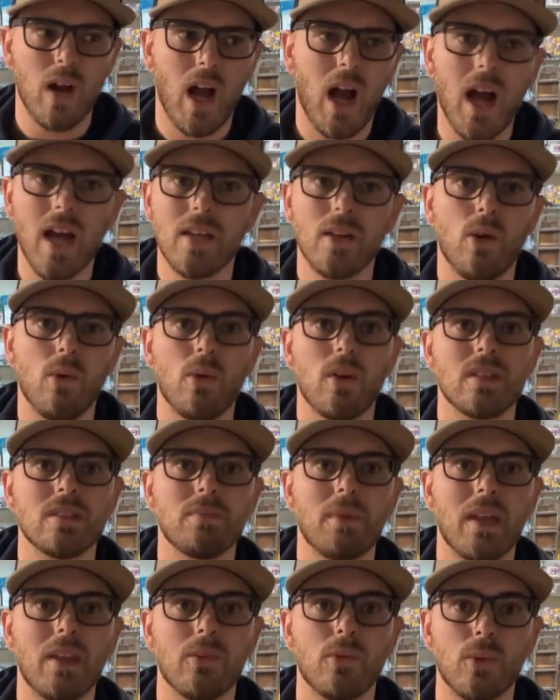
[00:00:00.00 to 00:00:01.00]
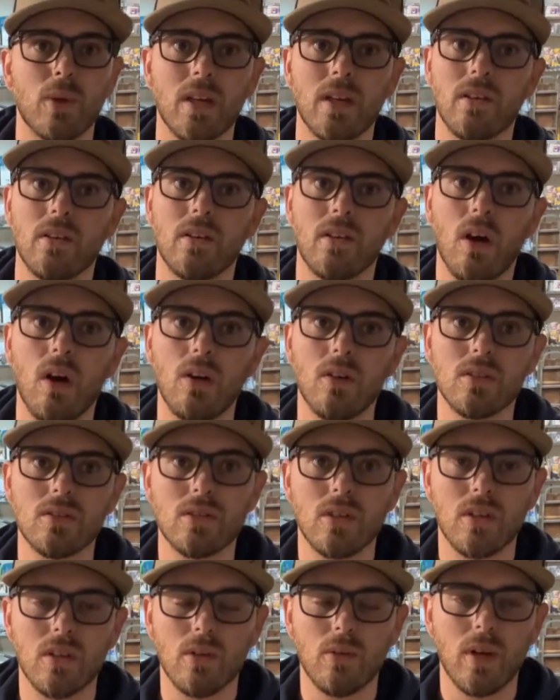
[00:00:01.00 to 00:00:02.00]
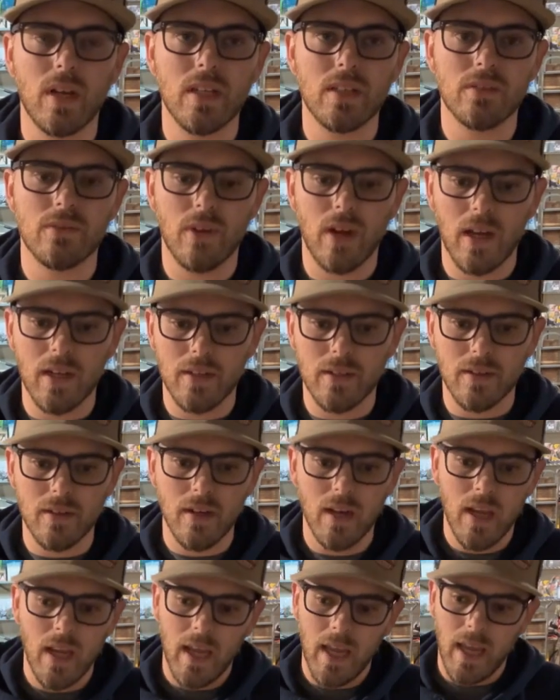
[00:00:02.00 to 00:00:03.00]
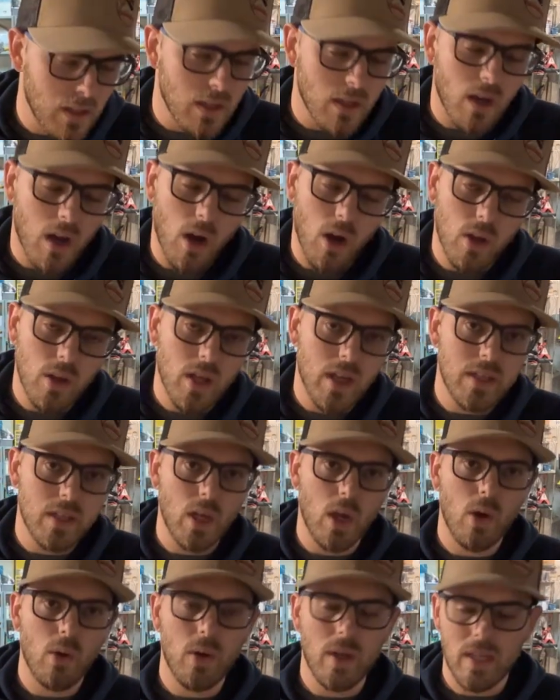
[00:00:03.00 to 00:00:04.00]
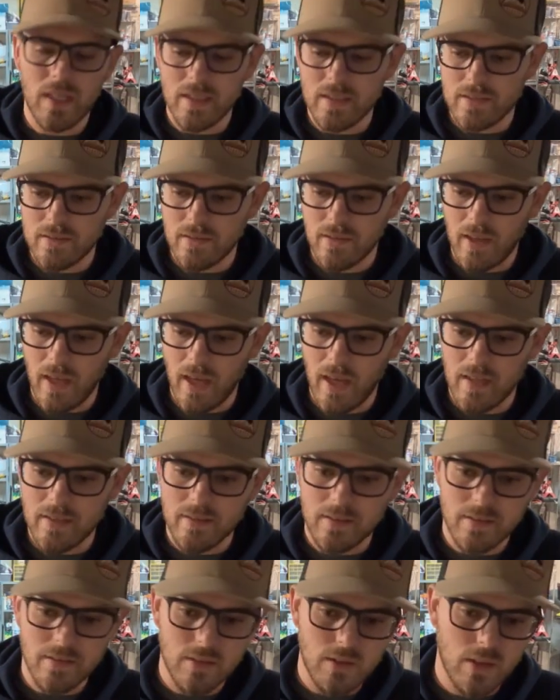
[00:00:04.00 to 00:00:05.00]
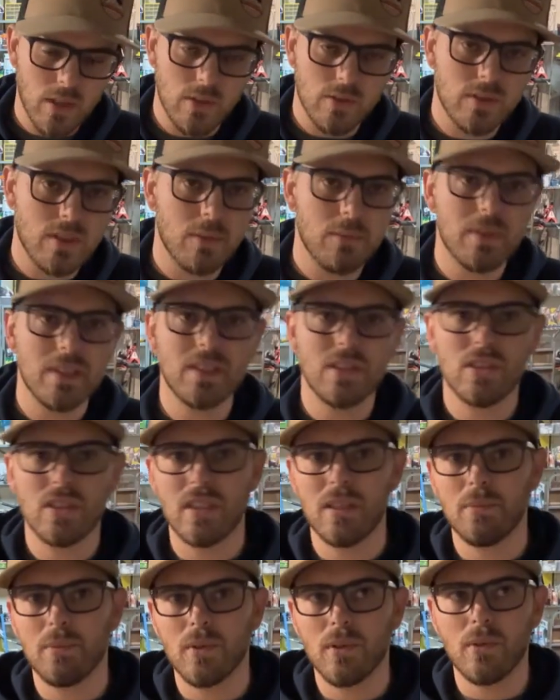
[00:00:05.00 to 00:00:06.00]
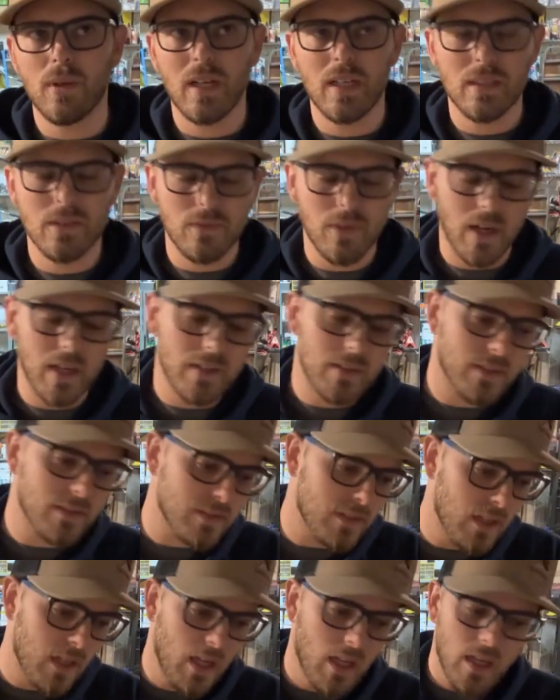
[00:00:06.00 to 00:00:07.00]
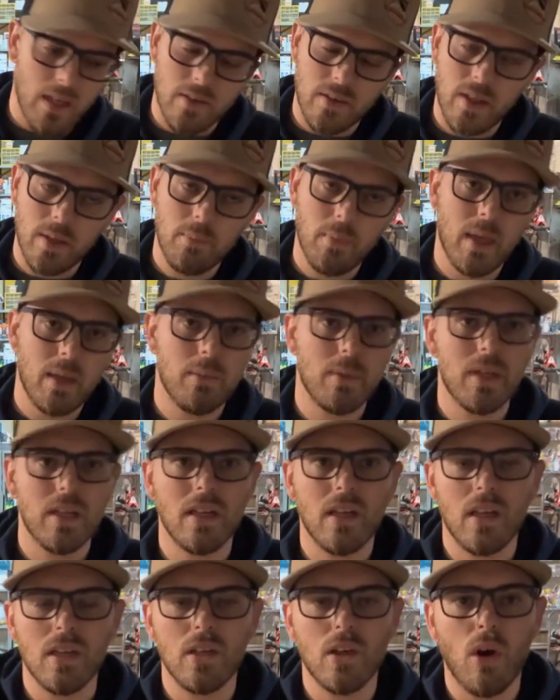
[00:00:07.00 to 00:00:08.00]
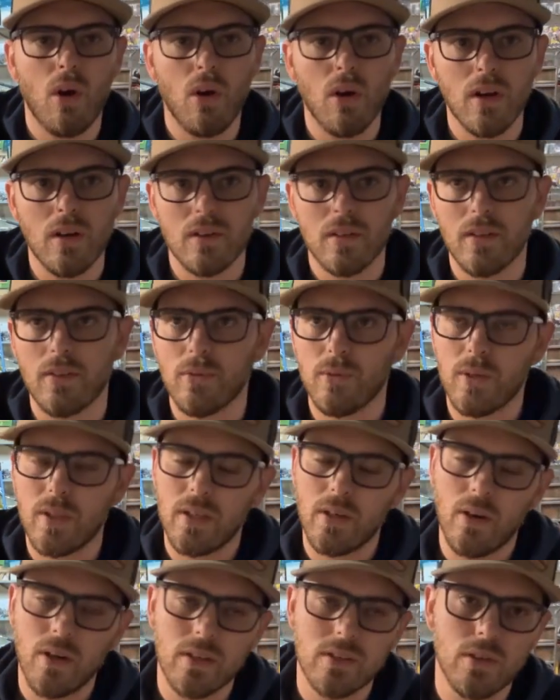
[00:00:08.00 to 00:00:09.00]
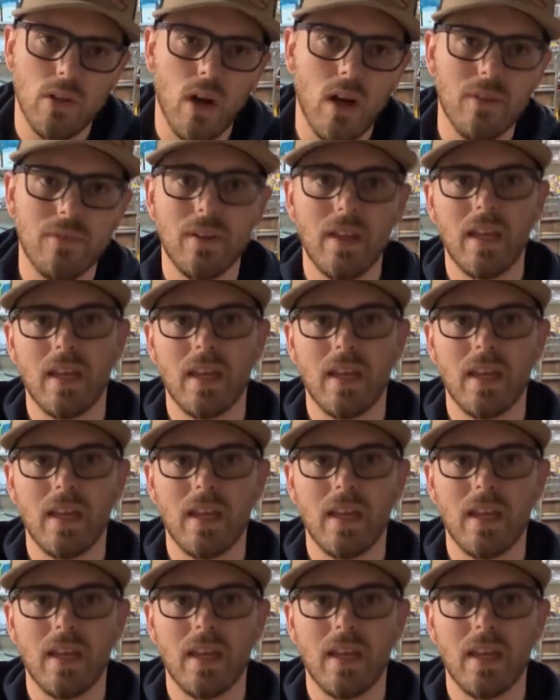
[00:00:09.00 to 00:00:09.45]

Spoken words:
I don't want to spend $300 on a rangefinder. All I know is that, some of these cheaper rangefinders, they may be a yard to 3 yards off.